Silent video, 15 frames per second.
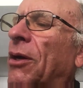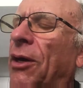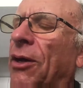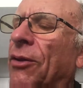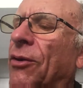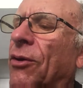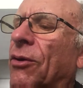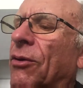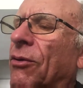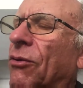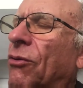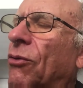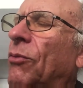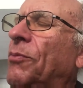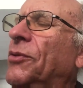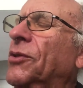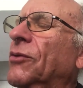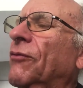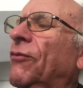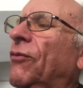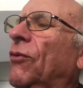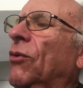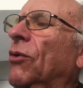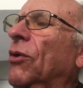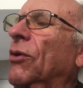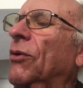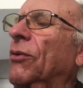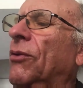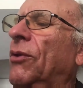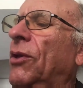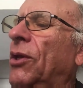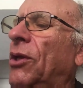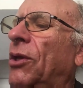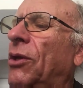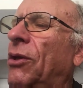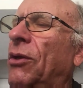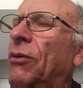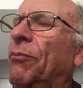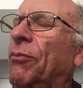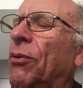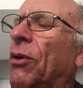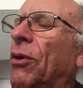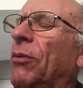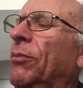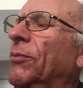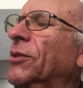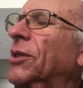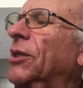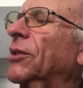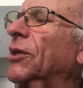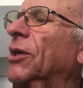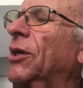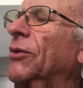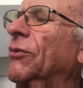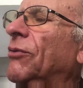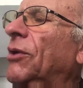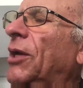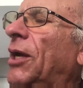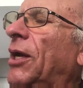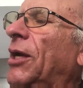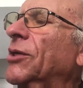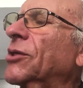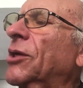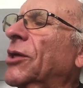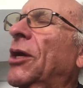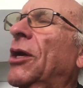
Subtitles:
other groups for the problems that the country has,